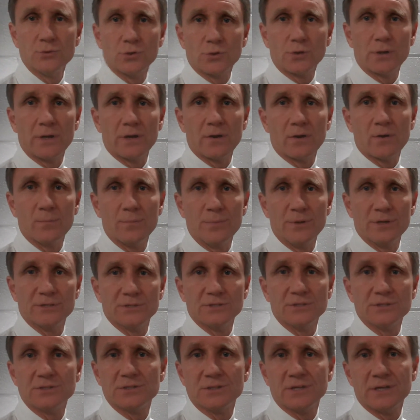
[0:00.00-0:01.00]
took care of
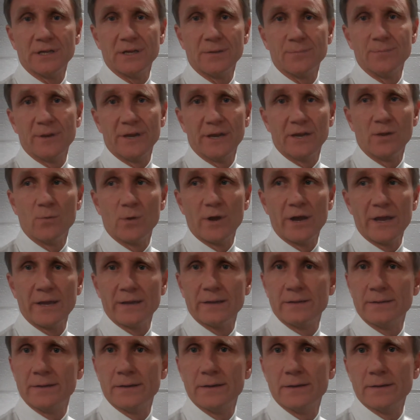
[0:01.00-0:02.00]
business in a big
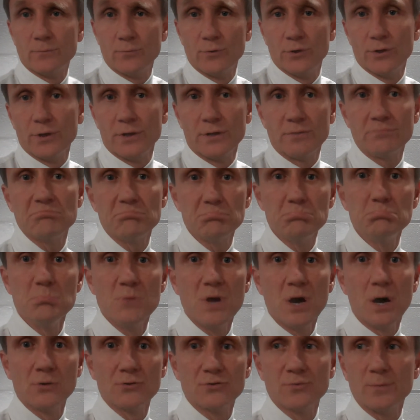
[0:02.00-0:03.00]
way and really
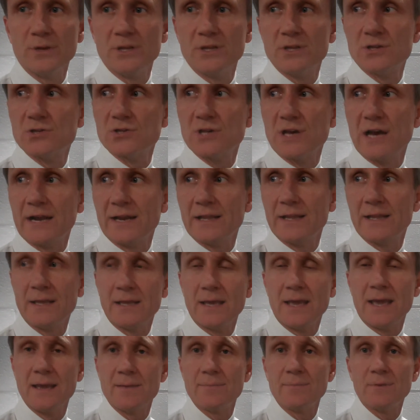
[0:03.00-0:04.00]
ultimately decided the
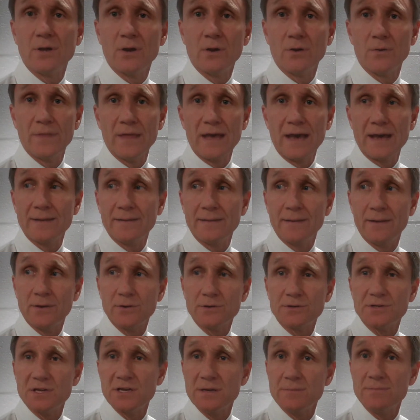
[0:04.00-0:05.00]
game. That and
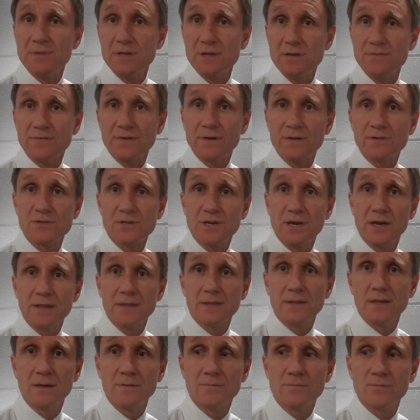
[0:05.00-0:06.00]
their team defense got
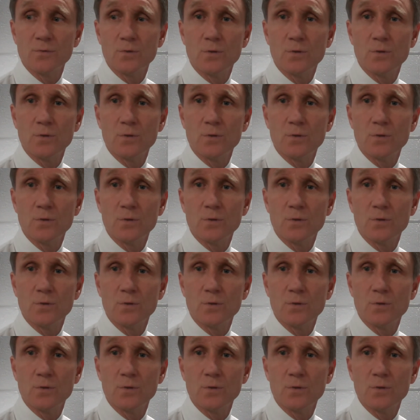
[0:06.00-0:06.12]
it done